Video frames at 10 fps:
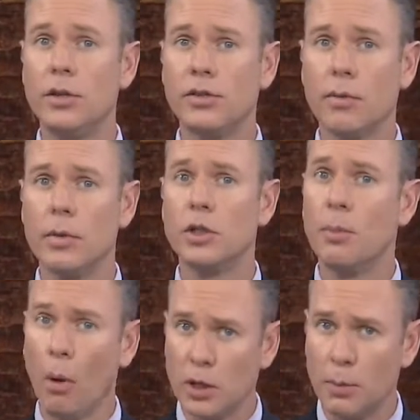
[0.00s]
news from the
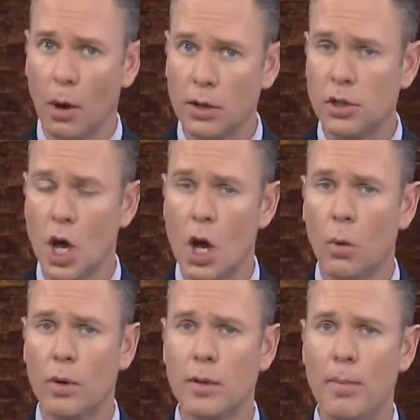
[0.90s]
sports books,
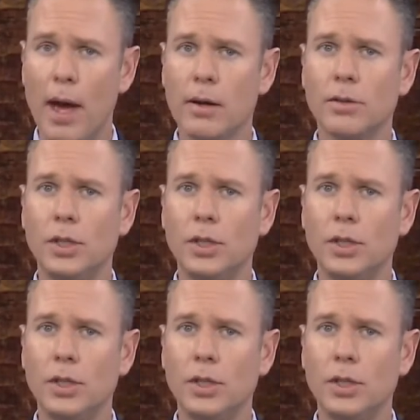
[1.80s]
where the bettors